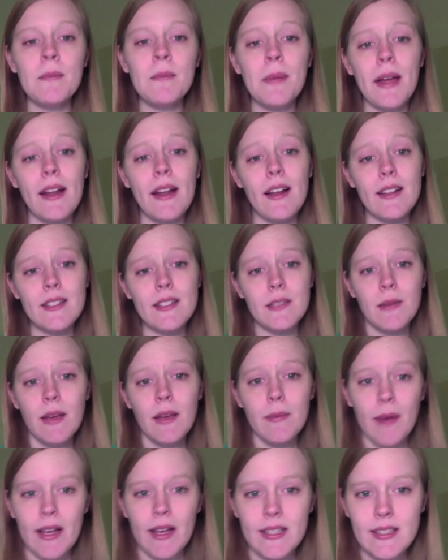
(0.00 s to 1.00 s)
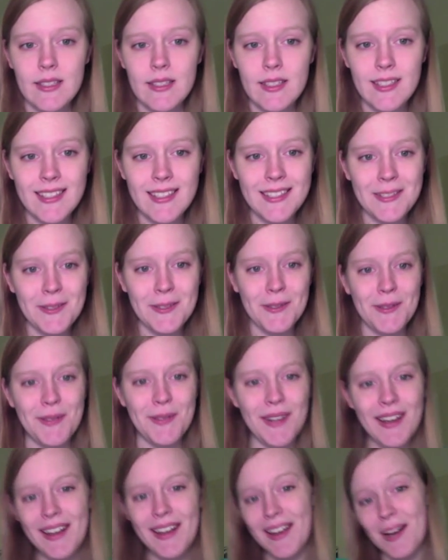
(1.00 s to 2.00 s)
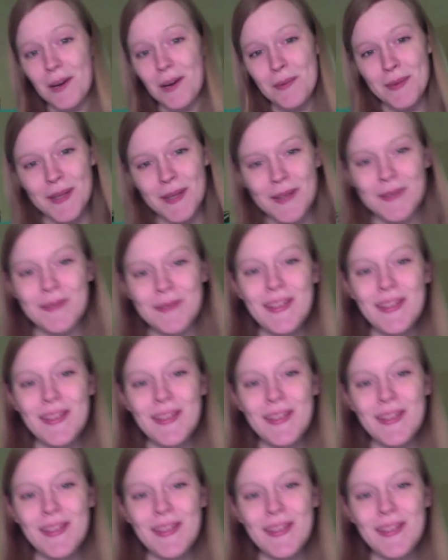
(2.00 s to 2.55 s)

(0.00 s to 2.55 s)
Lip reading: but I'll do my best to help you.